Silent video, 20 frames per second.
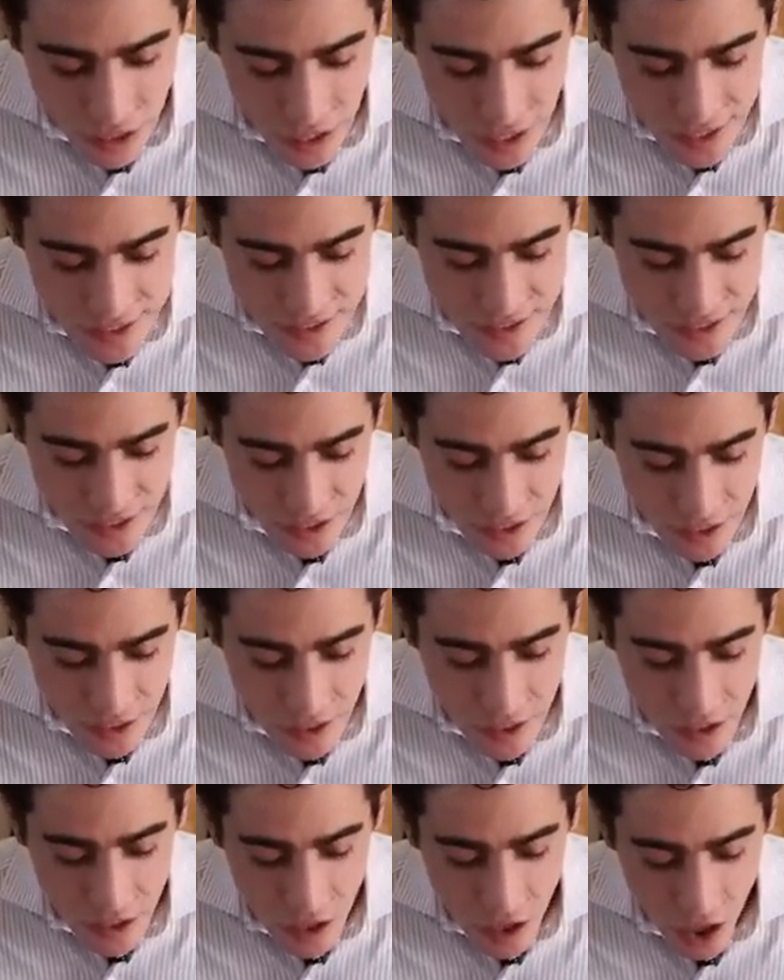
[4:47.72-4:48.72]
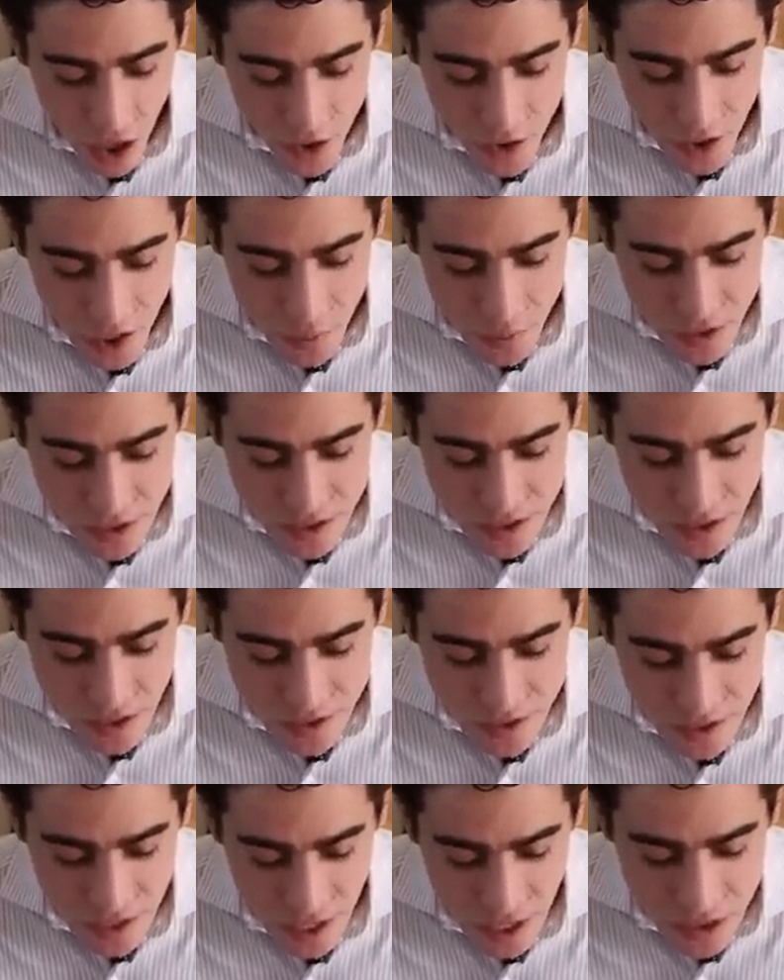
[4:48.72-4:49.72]
Isaac, are you able to
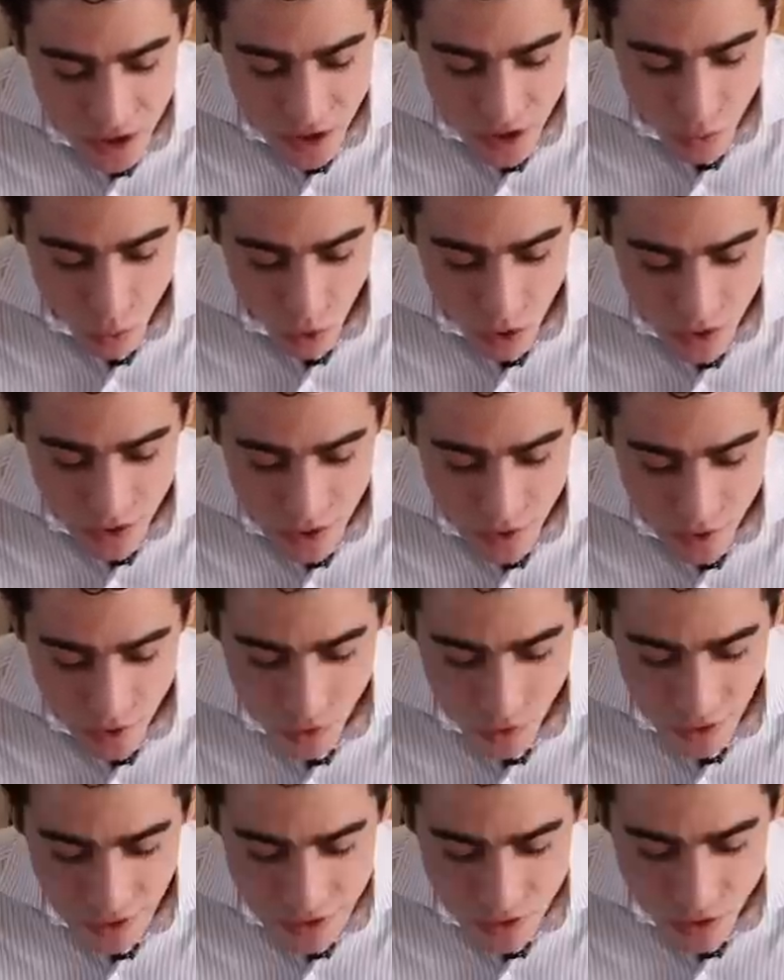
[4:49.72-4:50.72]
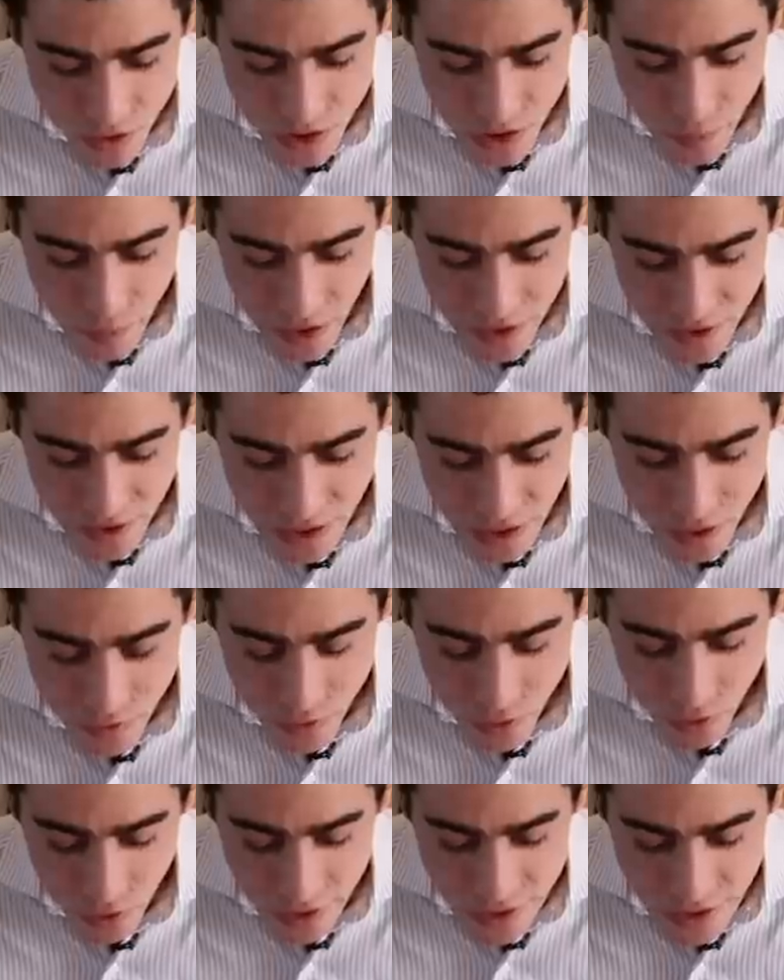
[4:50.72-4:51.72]
sell dehydrated water kefir grains or ship out the
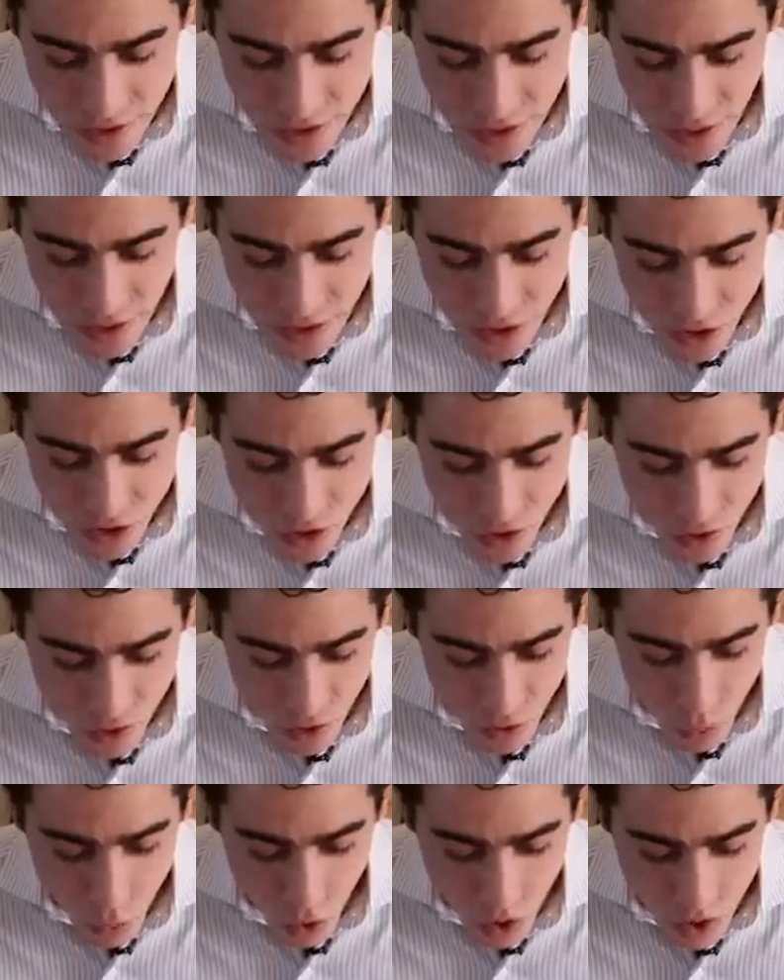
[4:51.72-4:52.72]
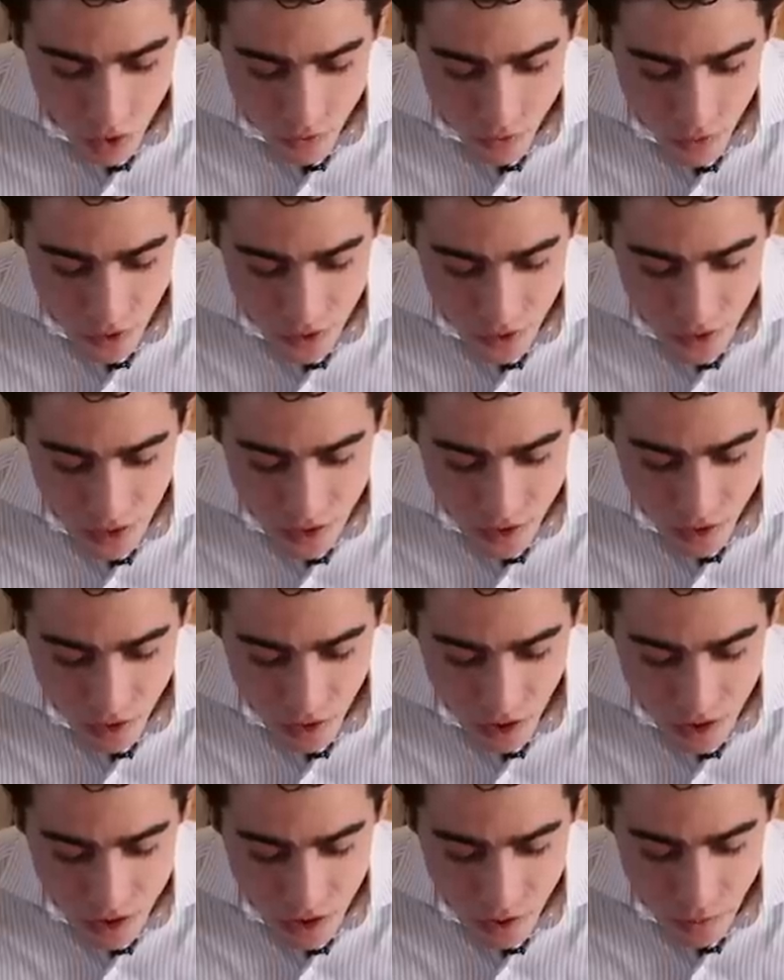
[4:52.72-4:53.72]
kefir grains containing sugar and water for international
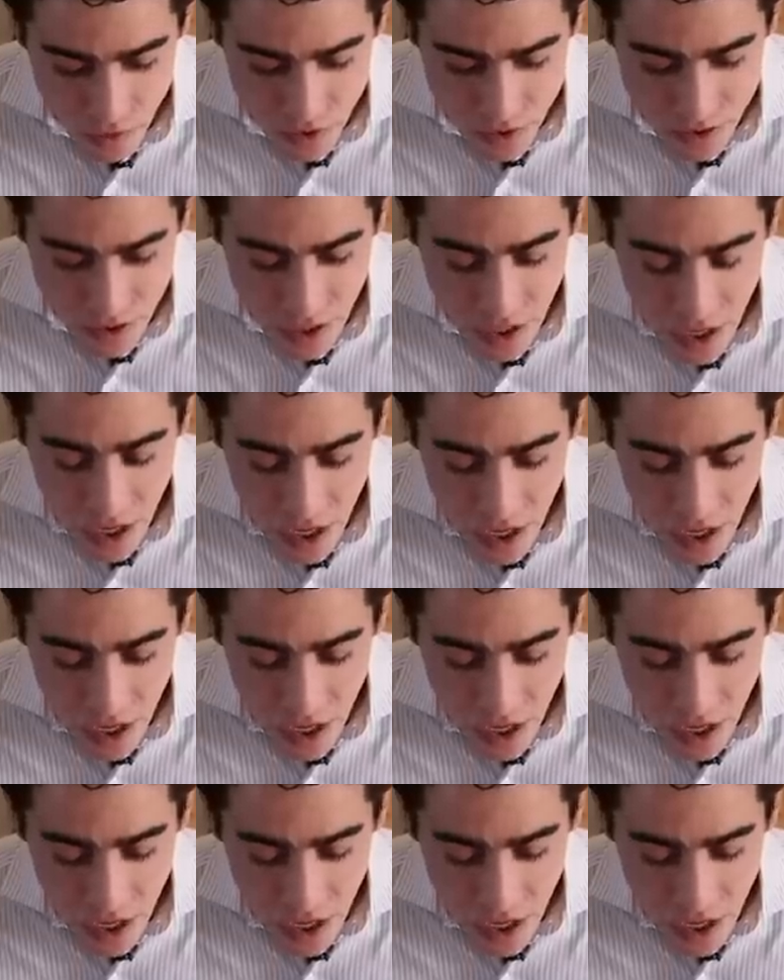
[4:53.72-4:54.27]
customers?